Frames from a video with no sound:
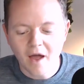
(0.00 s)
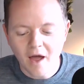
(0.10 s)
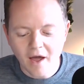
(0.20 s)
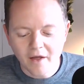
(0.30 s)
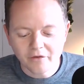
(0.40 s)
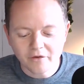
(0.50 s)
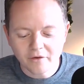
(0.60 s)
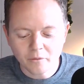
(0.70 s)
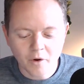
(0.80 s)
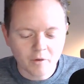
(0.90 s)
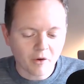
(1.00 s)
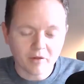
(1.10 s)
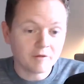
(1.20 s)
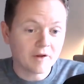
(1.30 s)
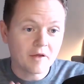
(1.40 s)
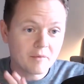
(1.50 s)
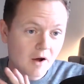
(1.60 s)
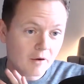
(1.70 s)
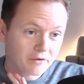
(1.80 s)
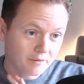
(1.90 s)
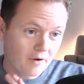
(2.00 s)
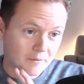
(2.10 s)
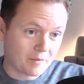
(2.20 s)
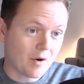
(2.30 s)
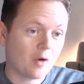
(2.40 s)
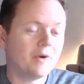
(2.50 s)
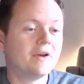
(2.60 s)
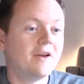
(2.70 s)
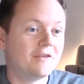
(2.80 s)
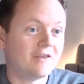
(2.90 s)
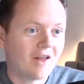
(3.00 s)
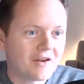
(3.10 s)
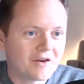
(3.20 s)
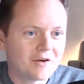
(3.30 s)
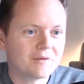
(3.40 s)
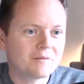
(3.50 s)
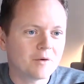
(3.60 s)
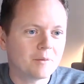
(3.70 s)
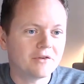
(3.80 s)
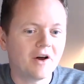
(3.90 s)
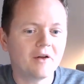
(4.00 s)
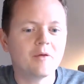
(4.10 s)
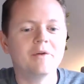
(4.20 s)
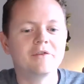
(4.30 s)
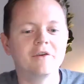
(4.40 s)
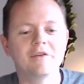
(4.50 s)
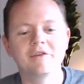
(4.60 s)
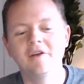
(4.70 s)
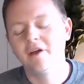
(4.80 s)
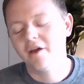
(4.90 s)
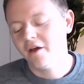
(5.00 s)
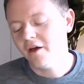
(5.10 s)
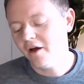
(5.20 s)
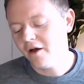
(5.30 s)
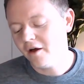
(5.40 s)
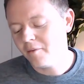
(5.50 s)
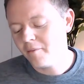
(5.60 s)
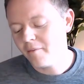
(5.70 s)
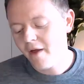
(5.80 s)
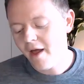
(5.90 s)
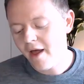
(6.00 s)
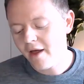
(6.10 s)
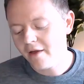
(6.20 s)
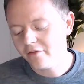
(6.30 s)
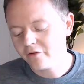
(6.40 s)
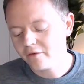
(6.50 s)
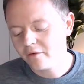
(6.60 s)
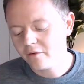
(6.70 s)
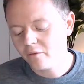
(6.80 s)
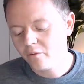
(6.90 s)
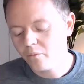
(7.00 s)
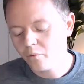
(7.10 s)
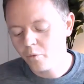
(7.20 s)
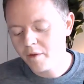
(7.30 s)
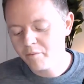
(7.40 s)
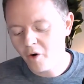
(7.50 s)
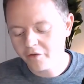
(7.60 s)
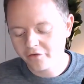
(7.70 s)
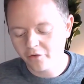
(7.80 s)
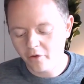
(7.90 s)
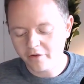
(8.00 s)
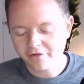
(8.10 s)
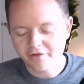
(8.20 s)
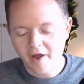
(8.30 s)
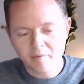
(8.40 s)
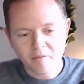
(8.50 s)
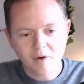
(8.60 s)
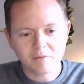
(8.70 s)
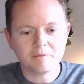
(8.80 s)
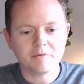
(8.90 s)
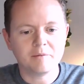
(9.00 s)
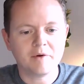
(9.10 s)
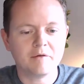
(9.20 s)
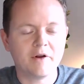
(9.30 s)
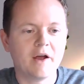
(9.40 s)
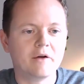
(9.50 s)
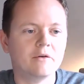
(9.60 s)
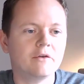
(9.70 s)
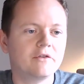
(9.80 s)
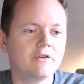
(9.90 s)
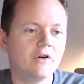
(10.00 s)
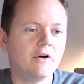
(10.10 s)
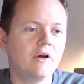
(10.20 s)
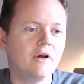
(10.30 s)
And we're both living in. I'm in Melbourne. He was in London when we started the business, and we both saw the same problem from different angles. So